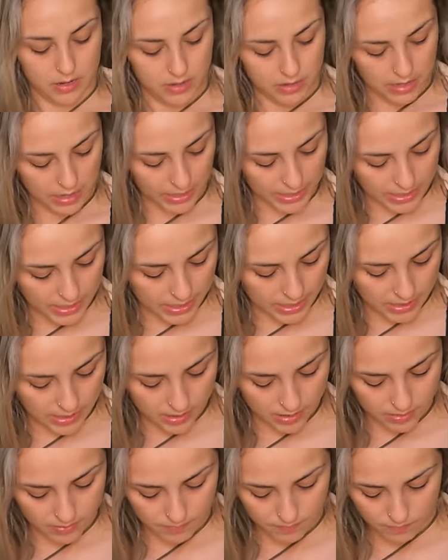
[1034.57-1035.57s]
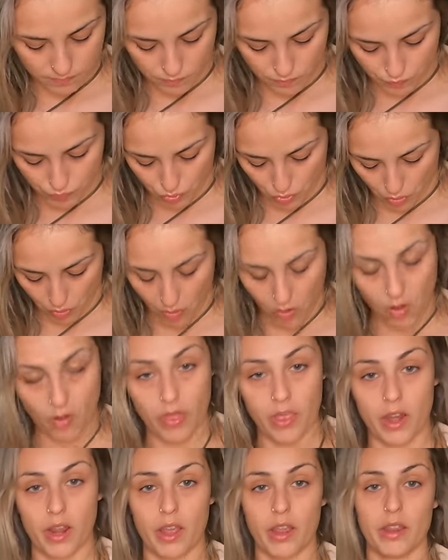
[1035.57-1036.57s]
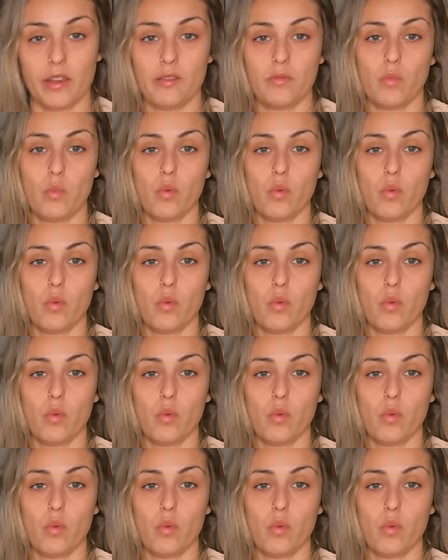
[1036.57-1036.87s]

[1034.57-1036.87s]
Nike bra that I